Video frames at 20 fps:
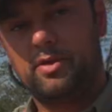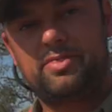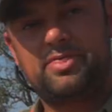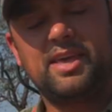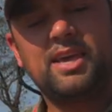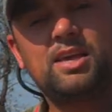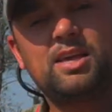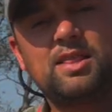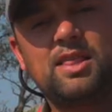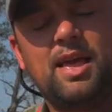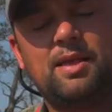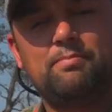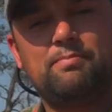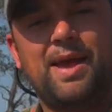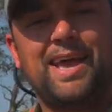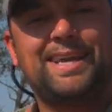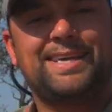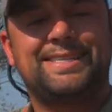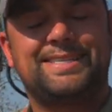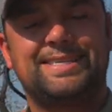The thing that
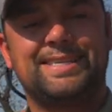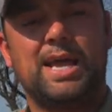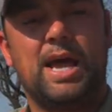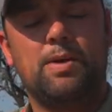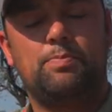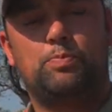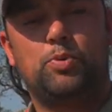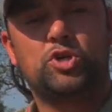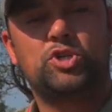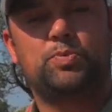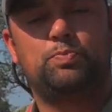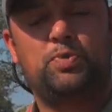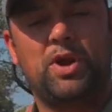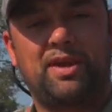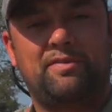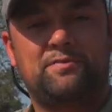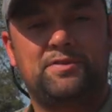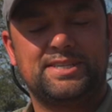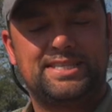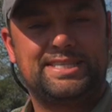makes a bush
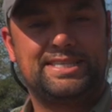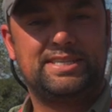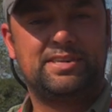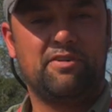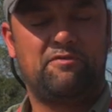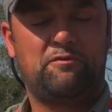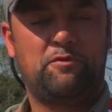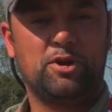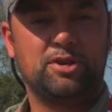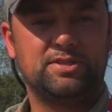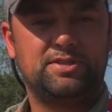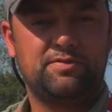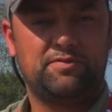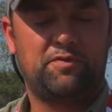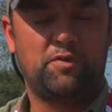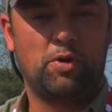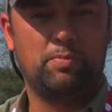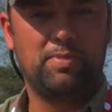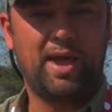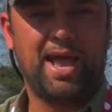breakfast different
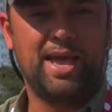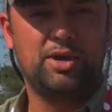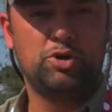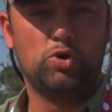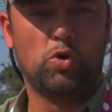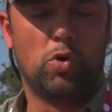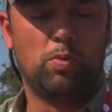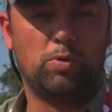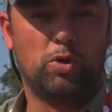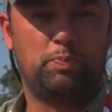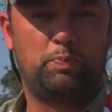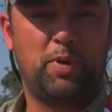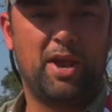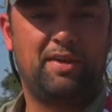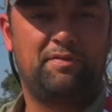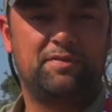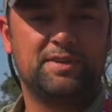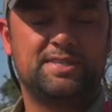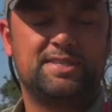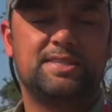from a normal
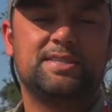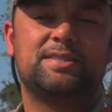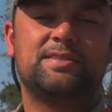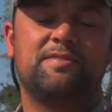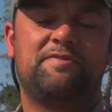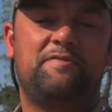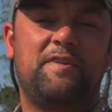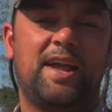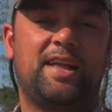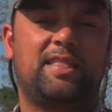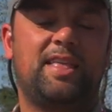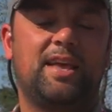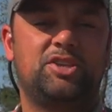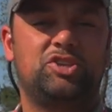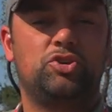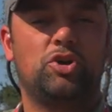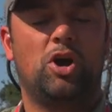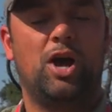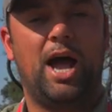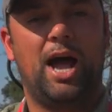breakfast is the fact
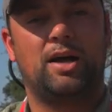that you are